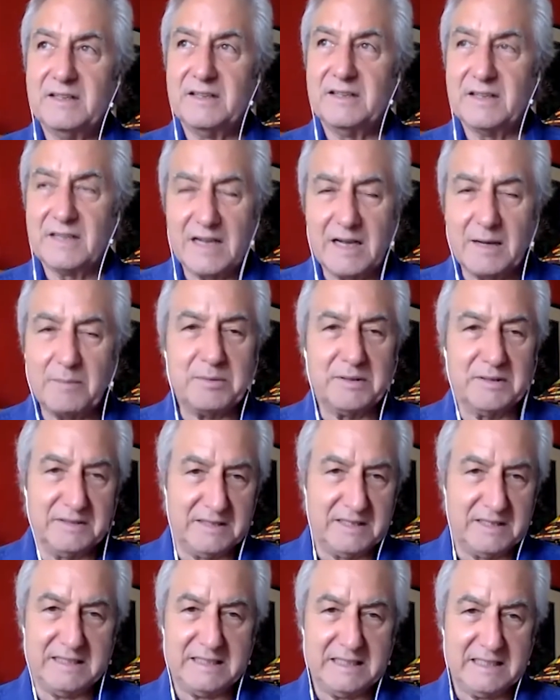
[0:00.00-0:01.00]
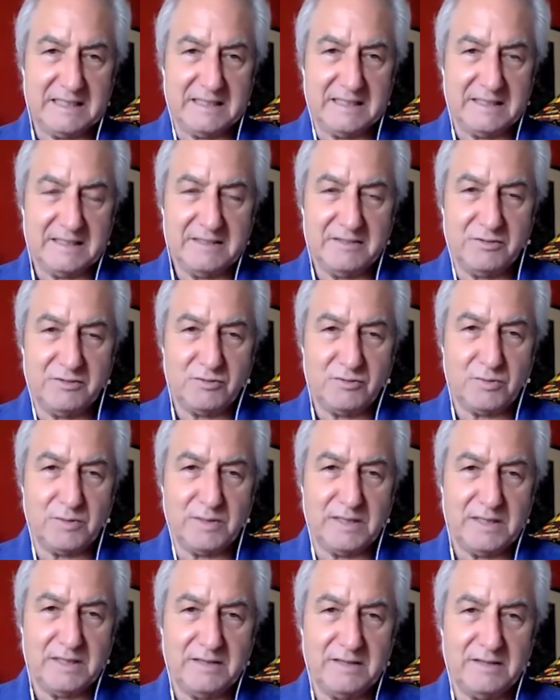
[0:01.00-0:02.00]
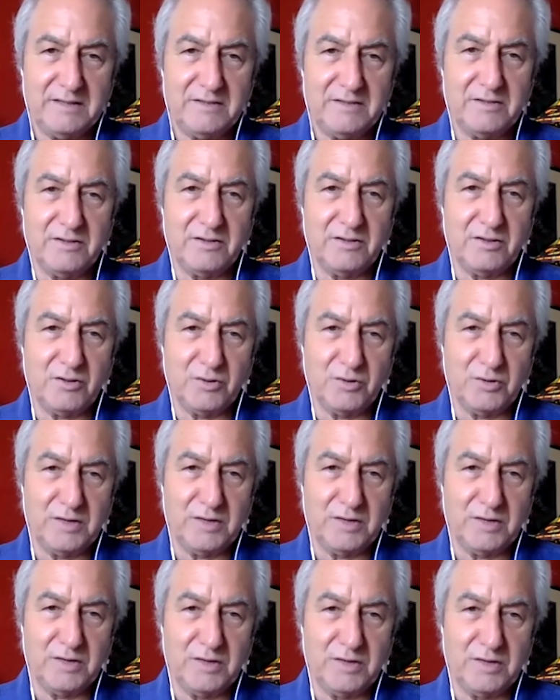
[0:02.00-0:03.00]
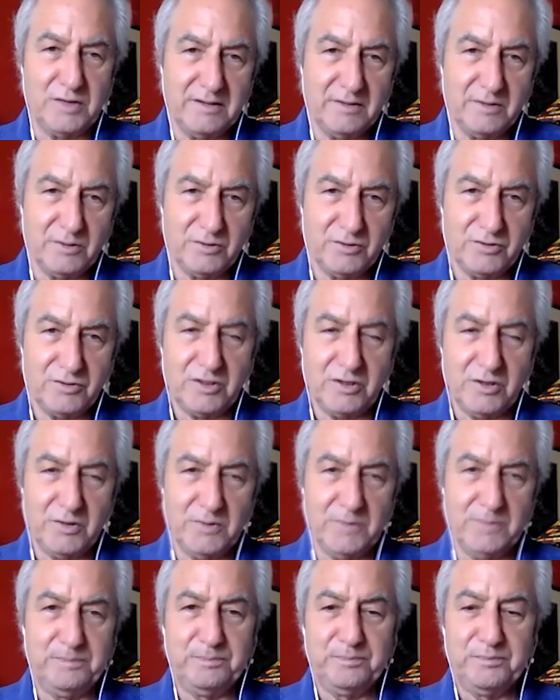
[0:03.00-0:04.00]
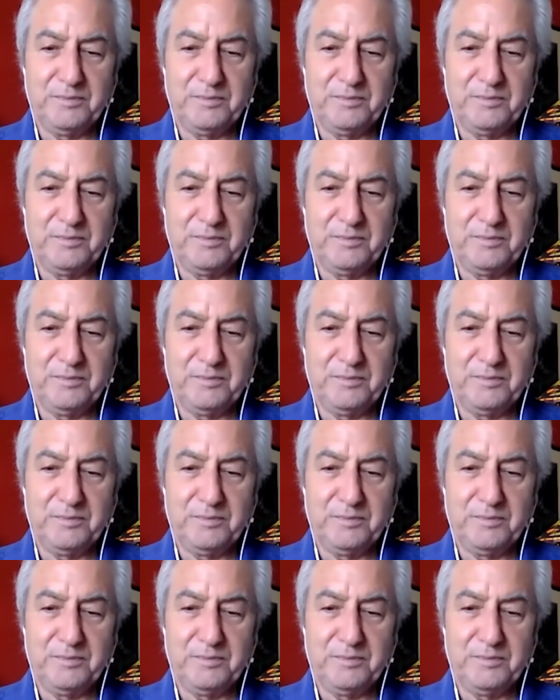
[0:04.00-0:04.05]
a couple of dozen, at least 20 to 30 or so